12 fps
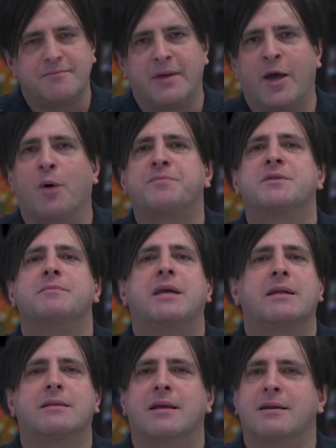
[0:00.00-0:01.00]
helps them
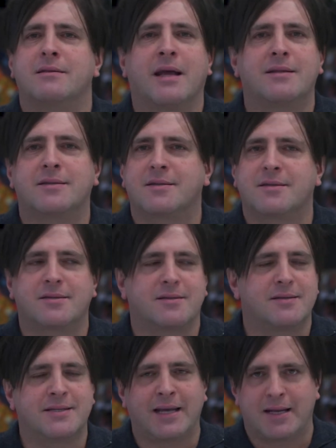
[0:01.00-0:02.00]
get there.
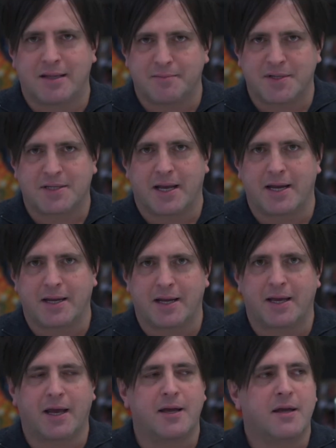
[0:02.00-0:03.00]
That's sadly mistaken.
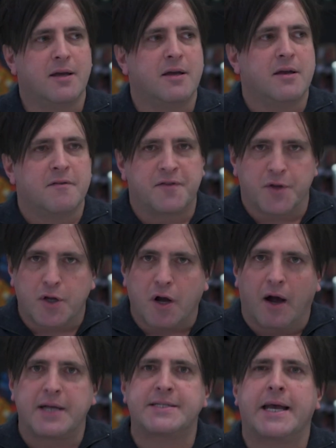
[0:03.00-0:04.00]
Okay, for the
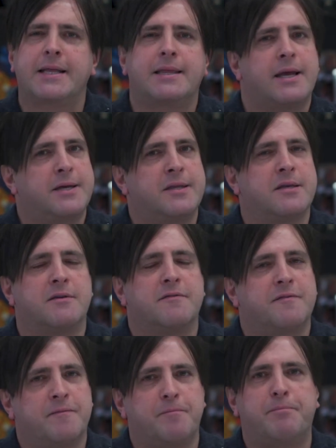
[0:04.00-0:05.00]
guys out there that
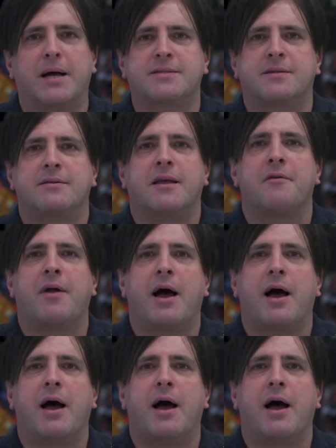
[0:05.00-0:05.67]
have busted their